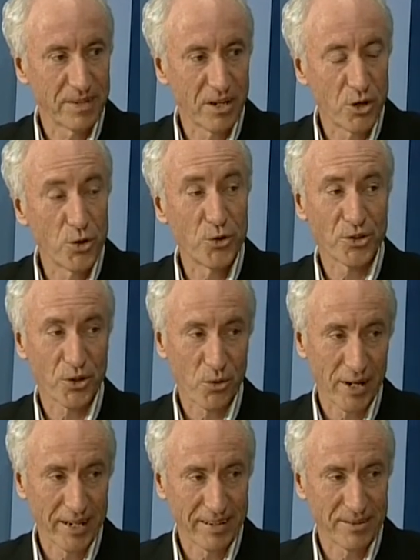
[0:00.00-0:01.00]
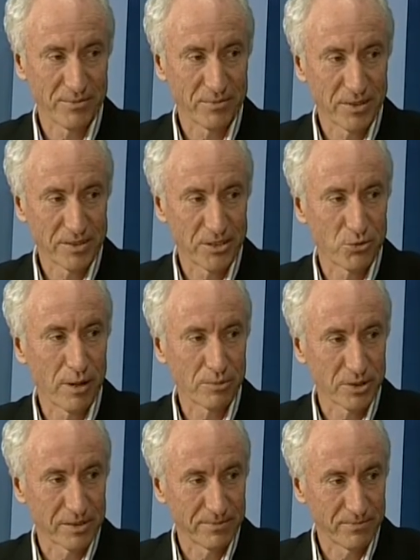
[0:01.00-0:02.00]
earthquake
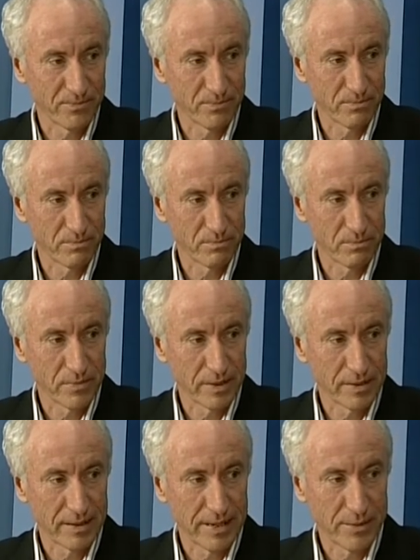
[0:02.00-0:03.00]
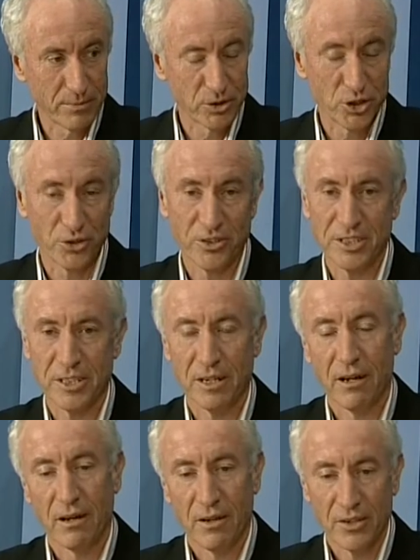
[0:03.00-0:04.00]
disruption insurance
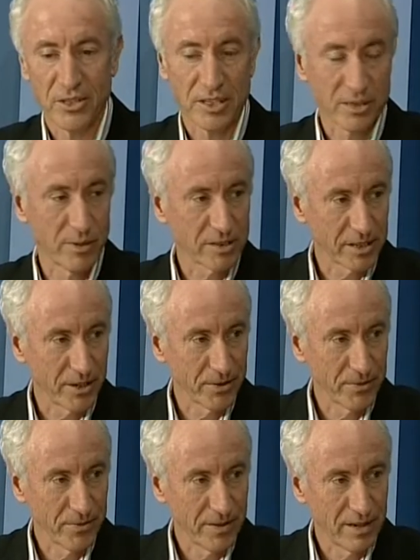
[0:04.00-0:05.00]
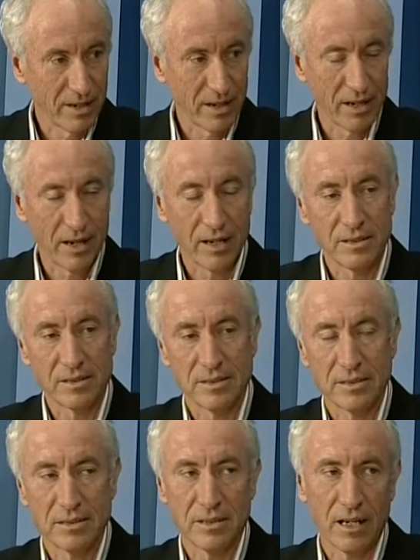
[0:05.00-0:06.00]
6 months ago. And
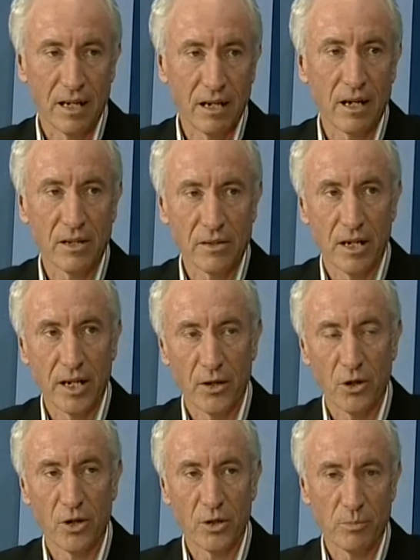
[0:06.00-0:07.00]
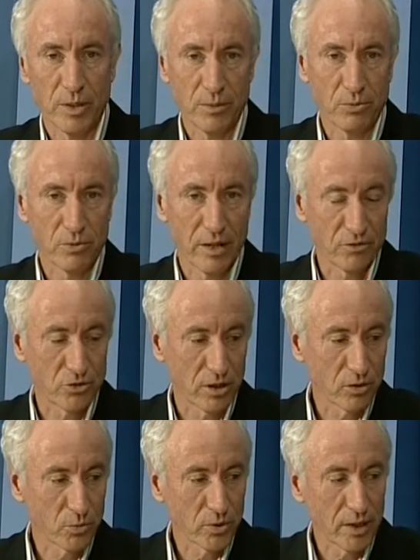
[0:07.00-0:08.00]
I know a lot of people have
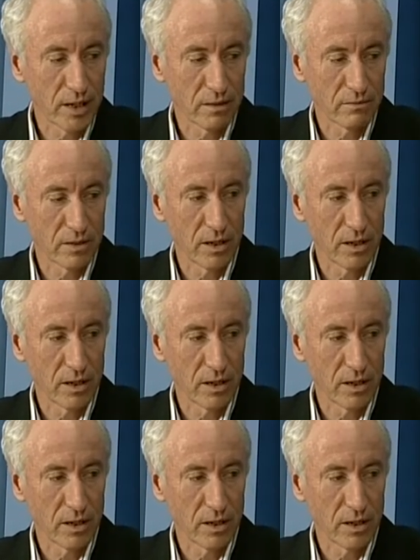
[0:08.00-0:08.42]
struggled with that